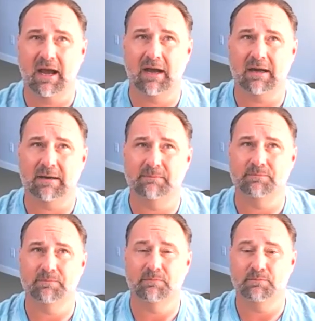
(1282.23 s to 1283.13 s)
Um,
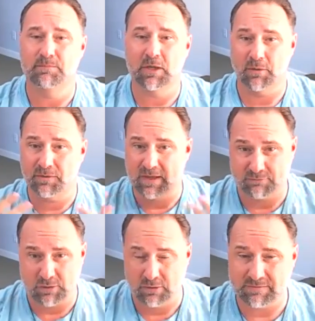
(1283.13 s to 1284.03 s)
you know, think of
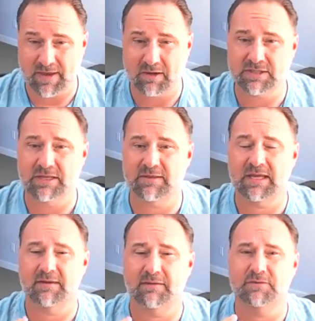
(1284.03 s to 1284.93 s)
terms of energy,
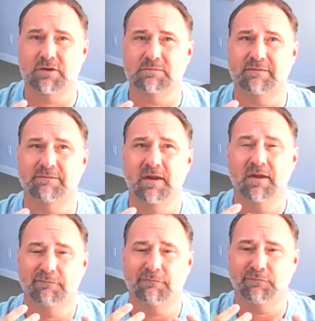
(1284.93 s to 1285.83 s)
think of terms of
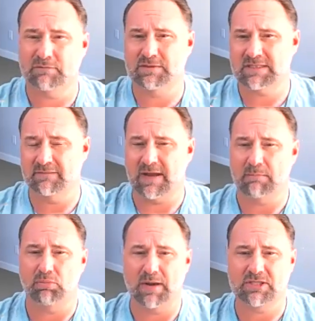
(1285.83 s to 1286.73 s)
frequency and
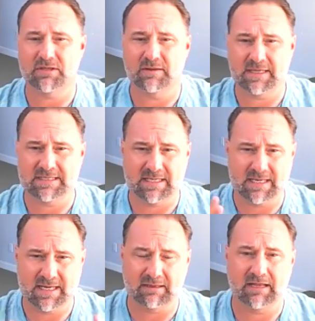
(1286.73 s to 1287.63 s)
vibration, things that
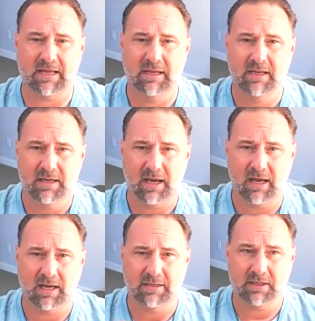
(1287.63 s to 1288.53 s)
Nikola
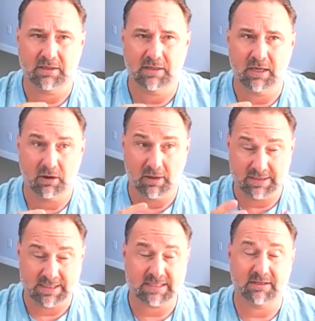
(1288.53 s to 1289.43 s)
uh, Nikola
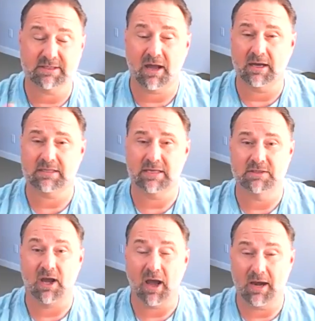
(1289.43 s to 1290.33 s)
Tesla talked and
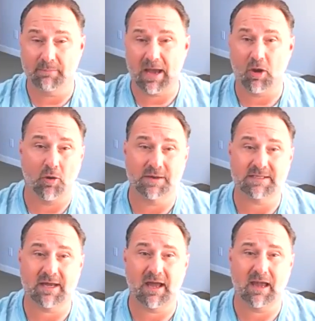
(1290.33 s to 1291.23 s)
taught about all the
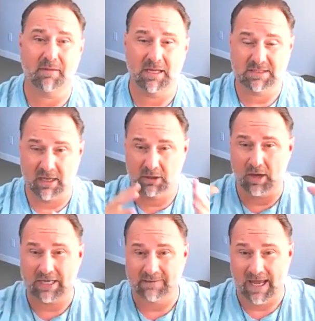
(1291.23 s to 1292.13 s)
time is
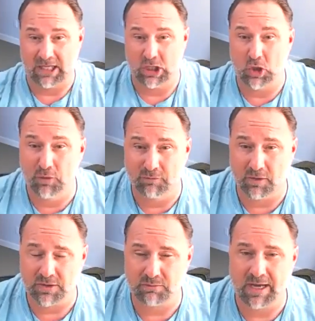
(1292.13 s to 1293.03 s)
unlocking that
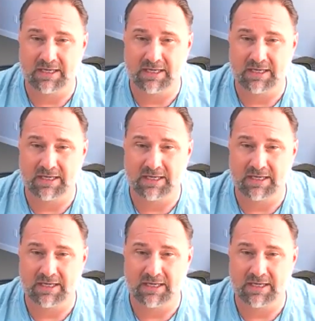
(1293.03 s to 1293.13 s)
universe, right?